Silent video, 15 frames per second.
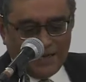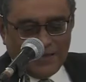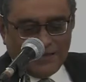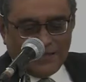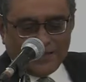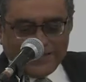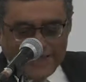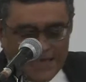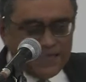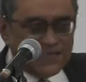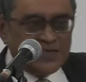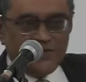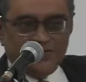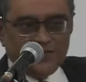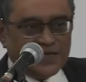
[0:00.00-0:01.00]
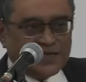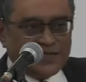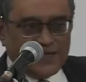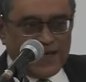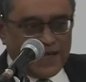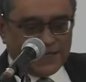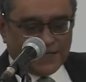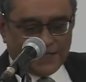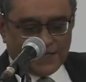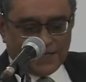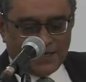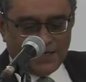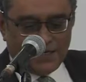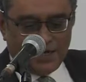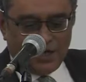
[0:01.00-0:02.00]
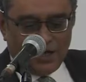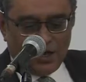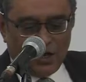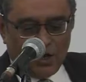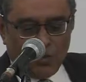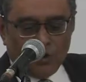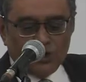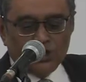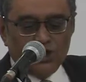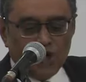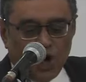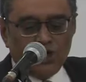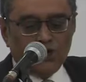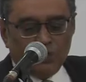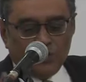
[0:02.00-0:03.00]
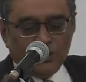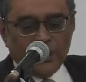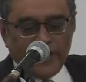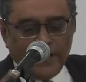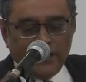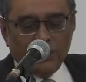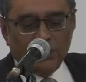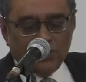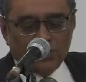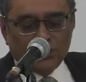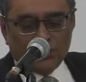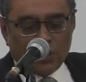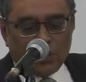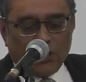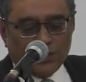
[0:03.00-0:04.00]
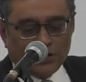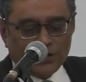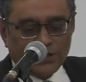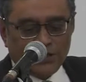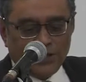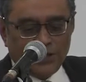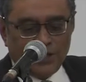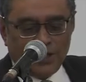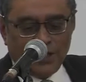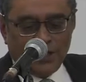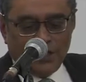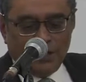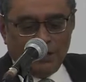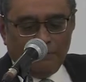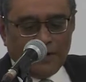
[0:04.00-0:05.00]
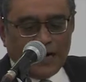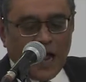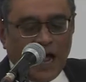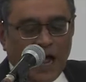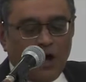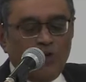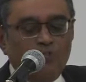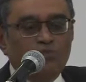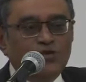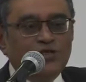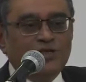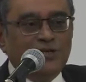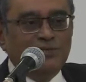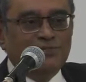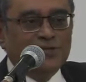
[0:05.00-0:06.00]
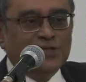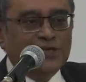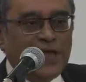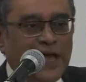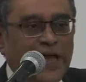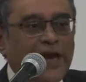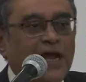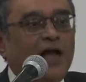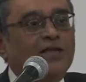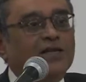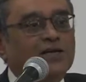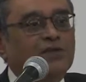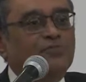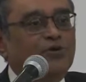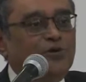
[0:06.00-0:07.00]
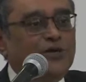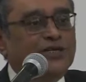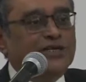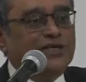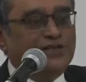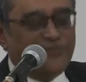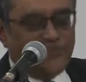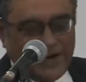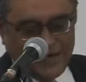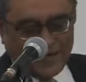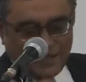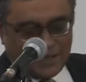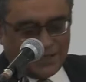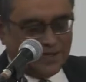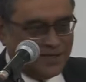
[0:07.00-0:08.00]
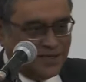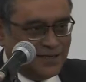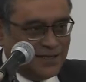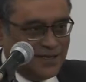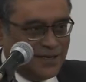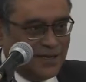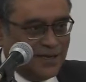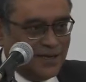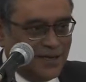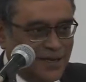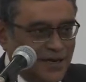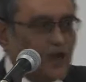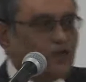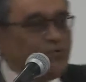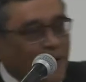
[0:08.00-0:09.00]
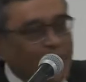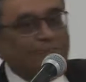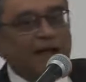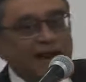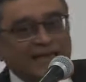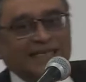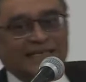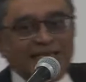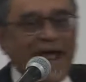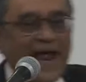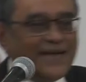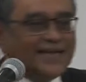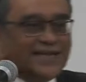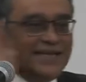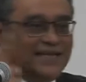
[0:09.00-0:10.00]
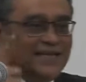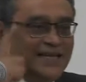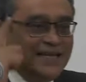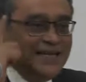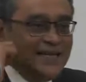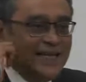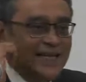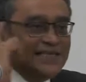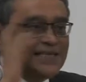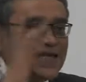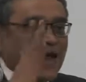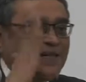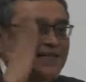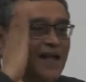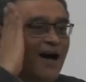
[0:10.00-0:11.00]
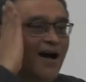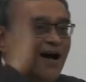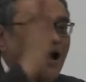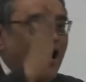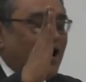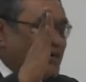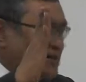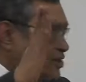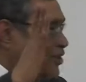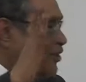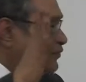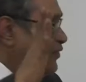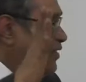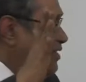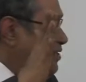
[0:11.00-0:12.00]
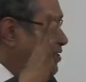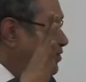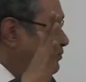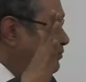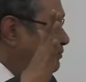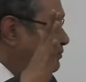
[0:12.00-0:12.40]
The test of success was not what the Hindus thought, but how Muslims and other communities felt. Now, to my mind, that is at the heart of the issue,